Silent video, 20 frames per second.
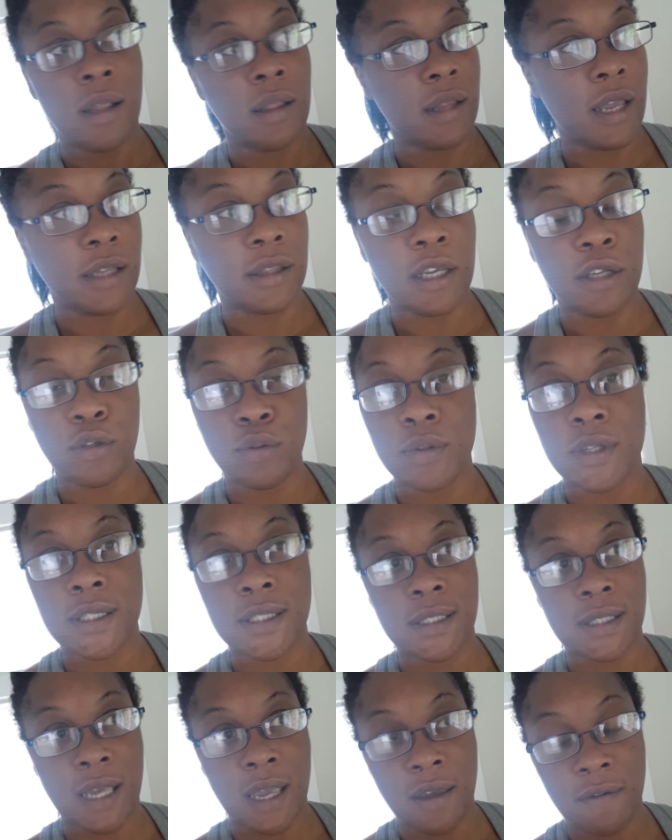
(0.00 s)
like they do the
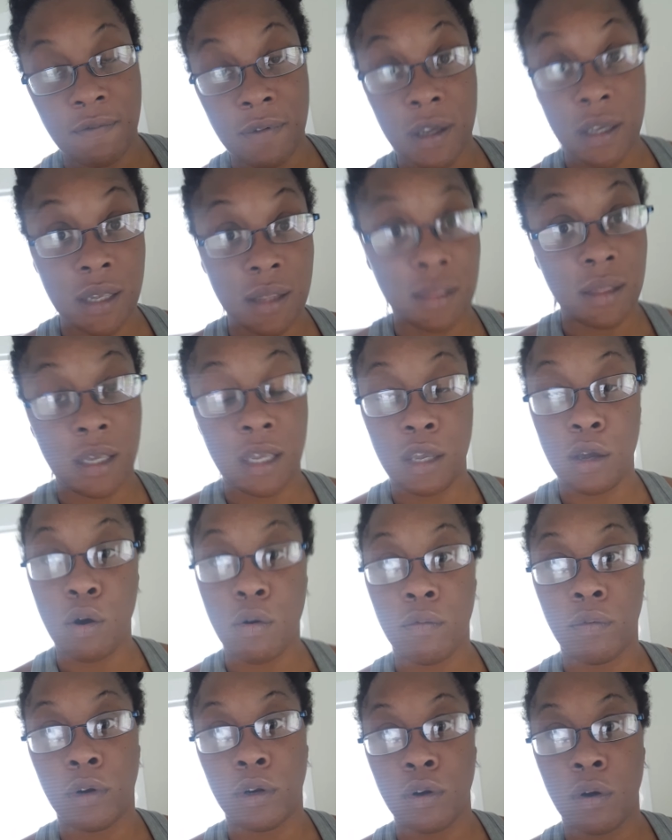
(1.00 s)
same fucking thing
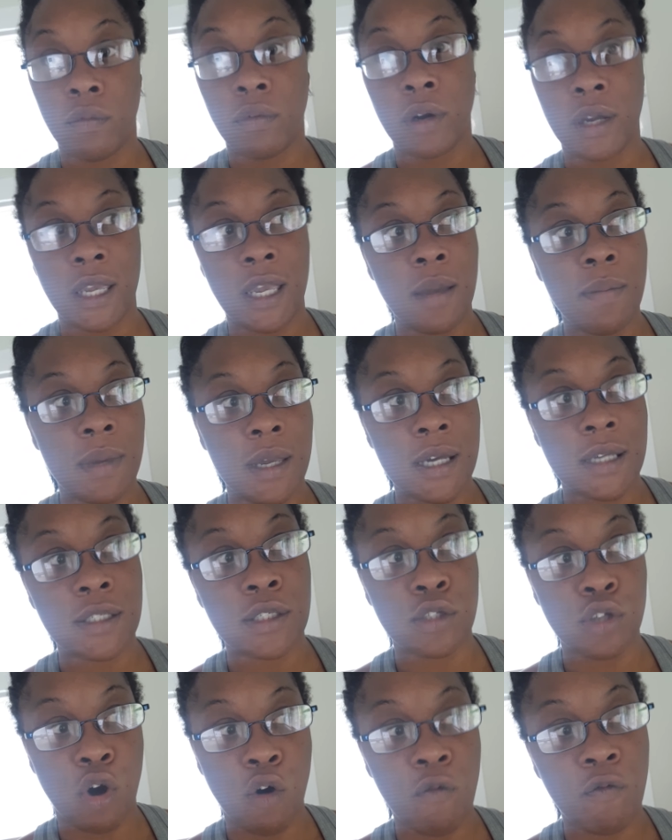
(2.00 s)
over and over again because
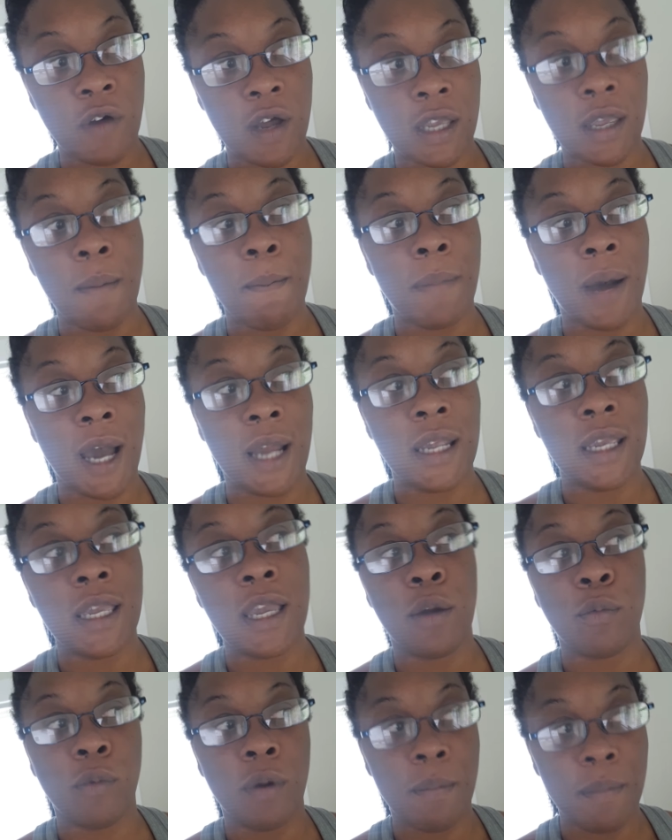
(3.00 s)
no fucking body
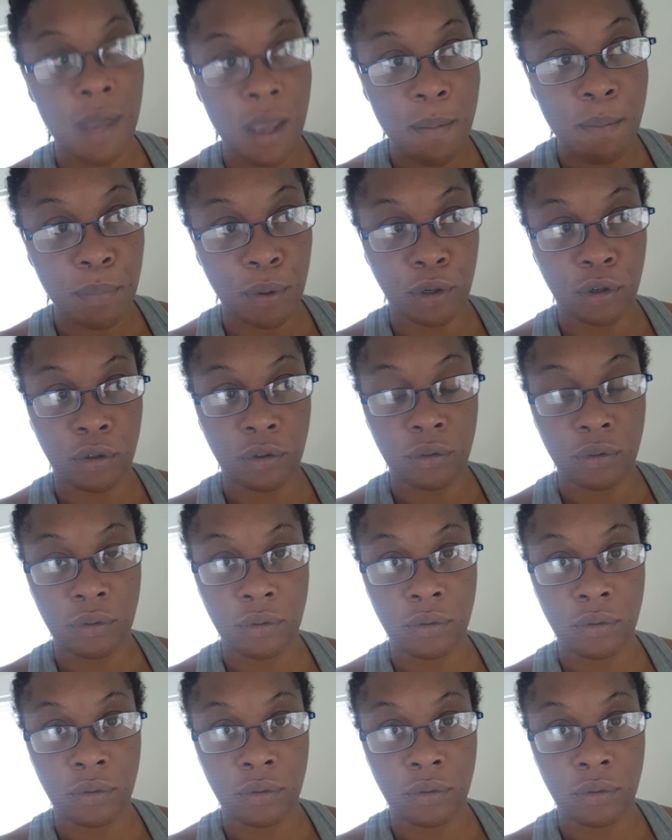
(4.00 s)
can remember